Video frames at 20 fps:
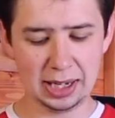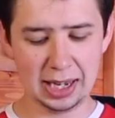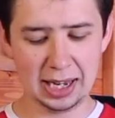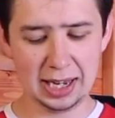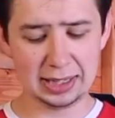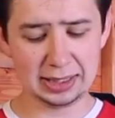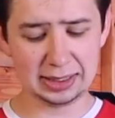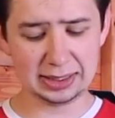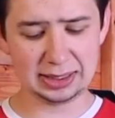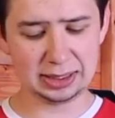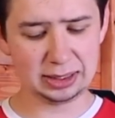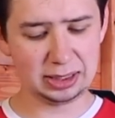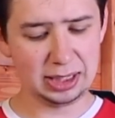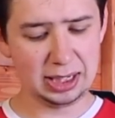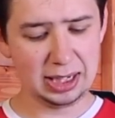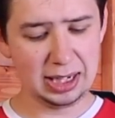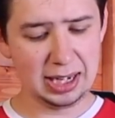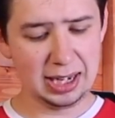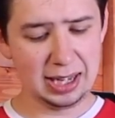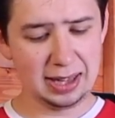And
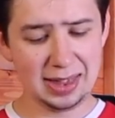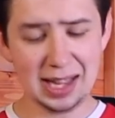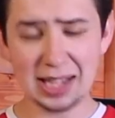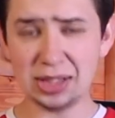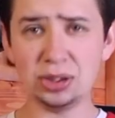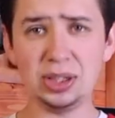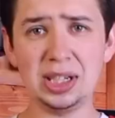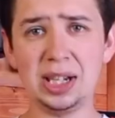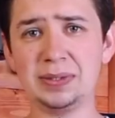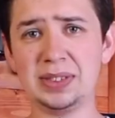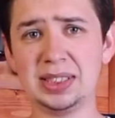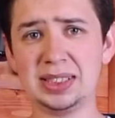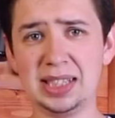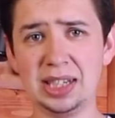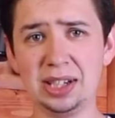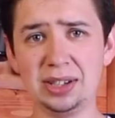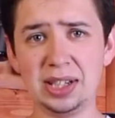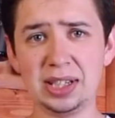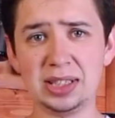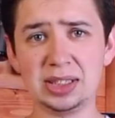that's what I have to
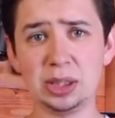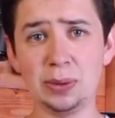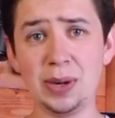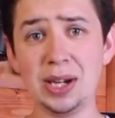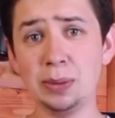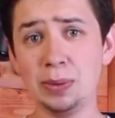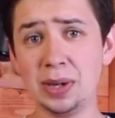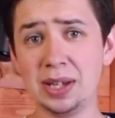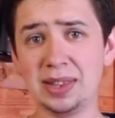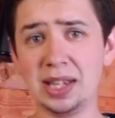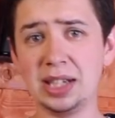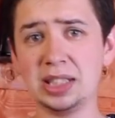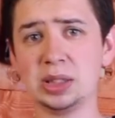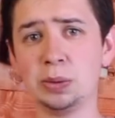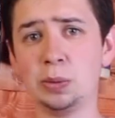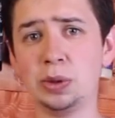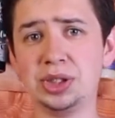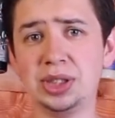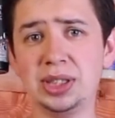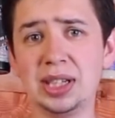say on this. So anyway, thanks
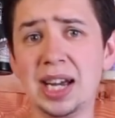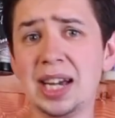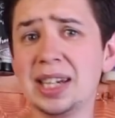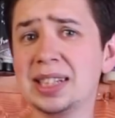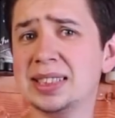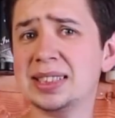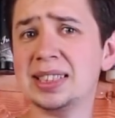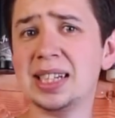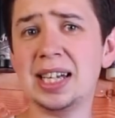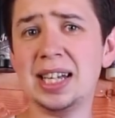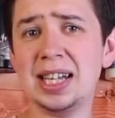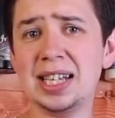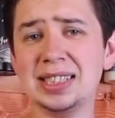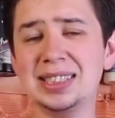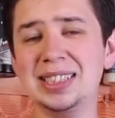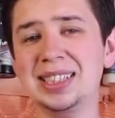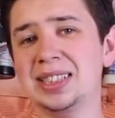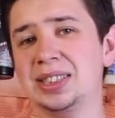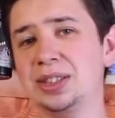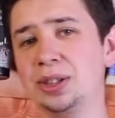for watching guys,
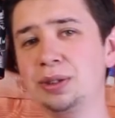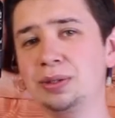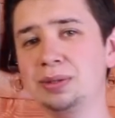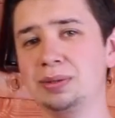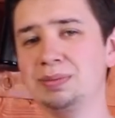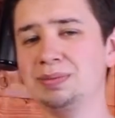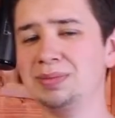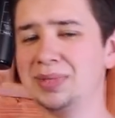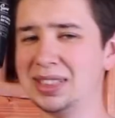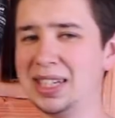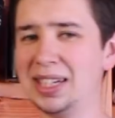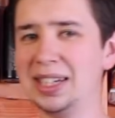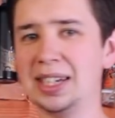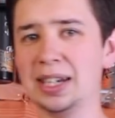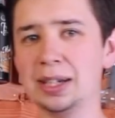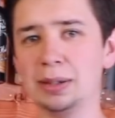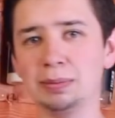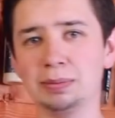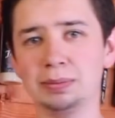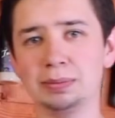see you soon, take
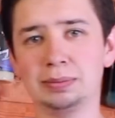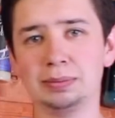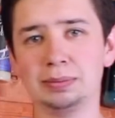care.